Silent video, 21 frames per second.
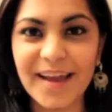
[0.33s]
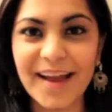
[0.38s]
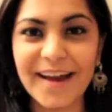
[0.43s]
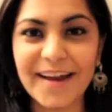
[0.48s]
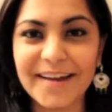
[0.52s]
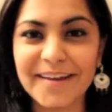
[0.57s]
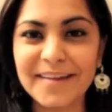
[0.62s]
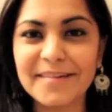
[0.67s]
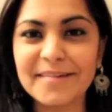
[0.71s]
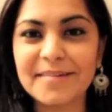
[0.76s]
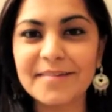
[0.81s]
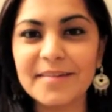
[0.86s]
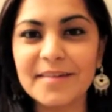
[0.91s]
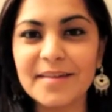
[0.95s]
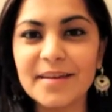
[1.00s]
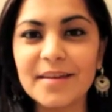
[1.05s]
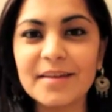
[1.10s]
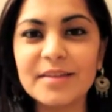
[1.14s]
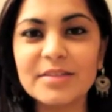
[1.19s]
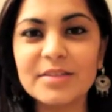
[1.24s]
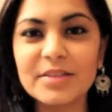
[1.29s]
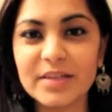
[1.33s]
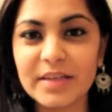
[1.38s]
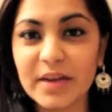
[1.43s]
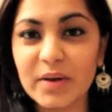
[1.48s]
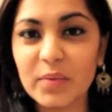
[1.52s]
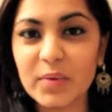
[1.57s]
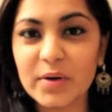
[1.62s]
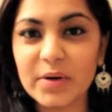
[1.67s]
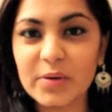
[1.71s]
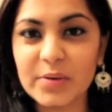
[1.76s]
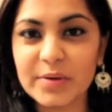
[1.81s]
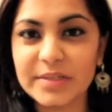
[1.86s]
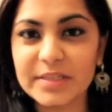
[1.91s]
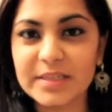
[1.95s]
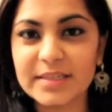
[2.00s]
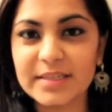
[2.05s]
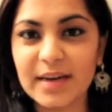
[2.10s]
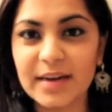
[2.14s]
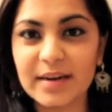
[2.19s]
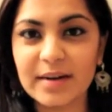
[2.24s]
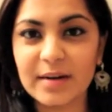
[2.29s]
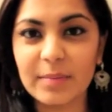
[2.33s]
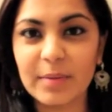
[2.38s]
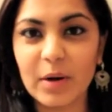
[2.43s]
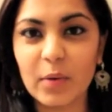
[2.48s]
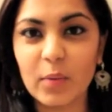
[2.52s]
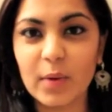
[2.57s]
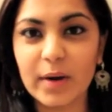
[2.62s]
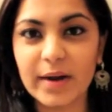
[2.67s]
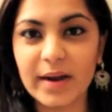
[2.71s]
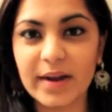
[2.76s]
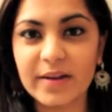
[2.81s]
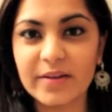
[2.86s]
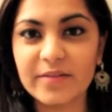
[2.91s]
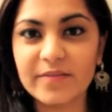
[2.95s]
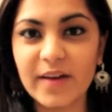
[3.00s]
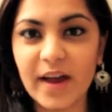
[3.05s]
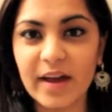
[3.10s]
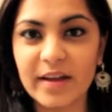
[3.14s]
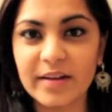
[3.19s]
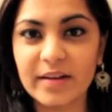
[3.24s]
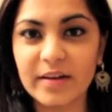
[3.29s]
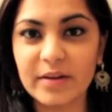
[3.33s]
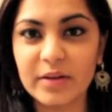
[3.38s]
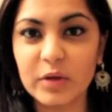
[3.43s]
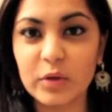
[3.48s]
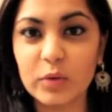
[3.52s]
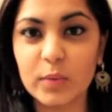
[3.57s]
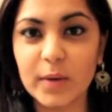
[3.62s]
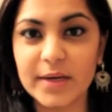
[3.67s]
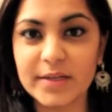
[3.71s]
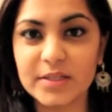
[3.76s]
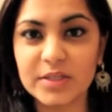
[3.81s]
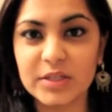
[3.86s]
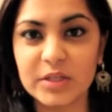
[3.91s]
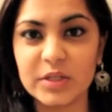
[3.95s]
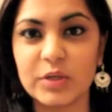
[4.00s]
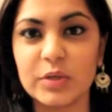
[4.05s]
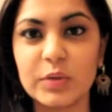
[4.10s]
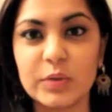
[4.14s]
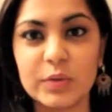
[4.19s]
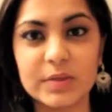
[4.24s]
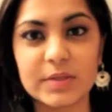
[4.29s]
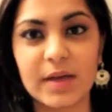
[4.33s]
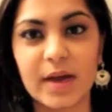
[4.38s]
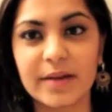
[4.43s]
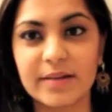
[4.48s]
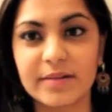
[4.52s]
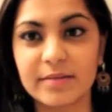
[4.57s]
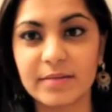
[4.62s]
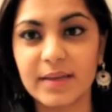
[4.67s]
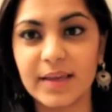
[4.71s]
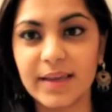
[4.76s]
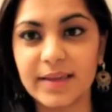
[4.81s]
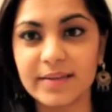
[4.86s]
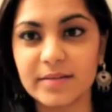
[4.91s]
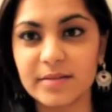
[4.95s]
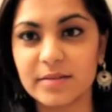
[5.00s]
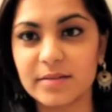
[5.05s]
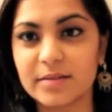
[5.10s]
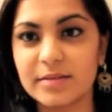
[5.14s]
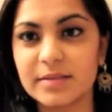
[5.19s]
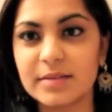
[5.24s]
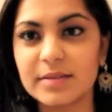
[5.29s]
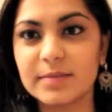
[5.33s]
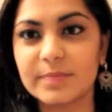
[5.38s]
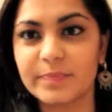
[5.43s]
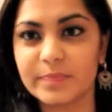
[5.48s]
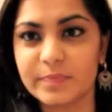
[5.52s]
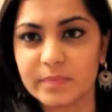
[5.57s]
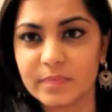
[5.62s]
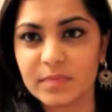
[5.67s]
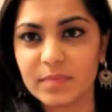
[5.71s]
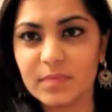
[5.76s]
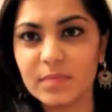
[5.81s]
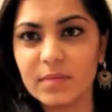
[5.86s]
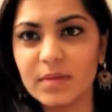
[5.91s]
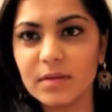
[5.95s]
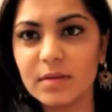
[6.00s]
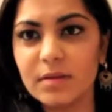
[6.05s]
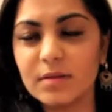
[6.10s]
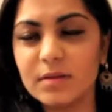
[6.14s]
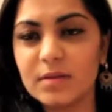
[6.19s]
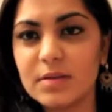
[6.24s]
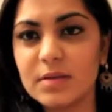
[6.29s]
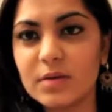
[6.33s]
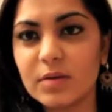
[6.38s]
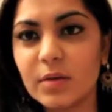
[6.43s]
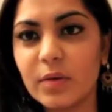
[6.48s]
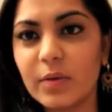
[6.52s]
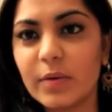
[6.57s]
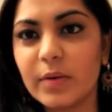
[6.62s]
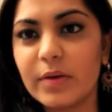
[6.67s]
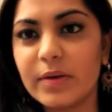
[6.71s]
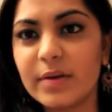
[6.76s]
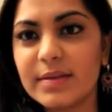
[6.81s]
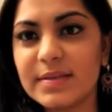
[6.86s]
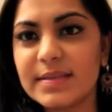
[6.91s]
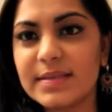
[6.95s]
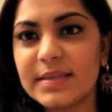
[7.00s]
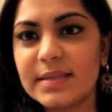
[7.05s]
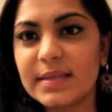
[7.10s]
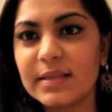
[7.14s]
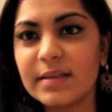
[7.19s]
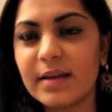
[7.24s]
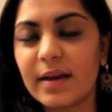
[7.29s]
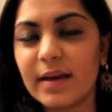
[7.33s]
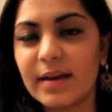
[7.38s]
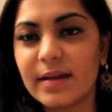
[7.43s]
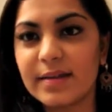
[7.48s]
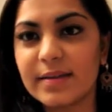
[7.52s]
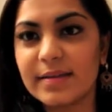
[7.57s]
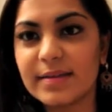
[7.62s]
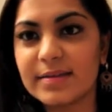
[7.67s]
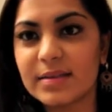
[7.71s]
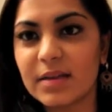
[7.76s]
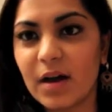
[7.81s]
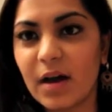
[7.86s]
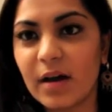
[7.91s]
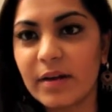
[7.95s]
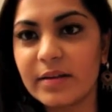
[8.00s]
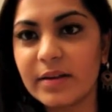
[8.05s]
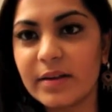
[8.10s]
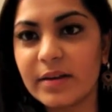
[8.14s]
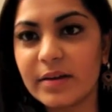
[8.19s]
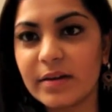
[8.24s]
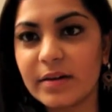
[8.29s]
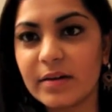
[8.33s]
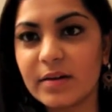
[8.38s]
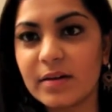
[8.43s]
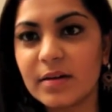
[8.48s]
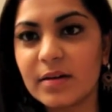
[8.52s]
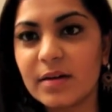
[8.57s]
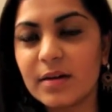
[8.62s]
Hi, today we're going to talk about what kind of henna you want to use on candles. So you can see the henna that's on here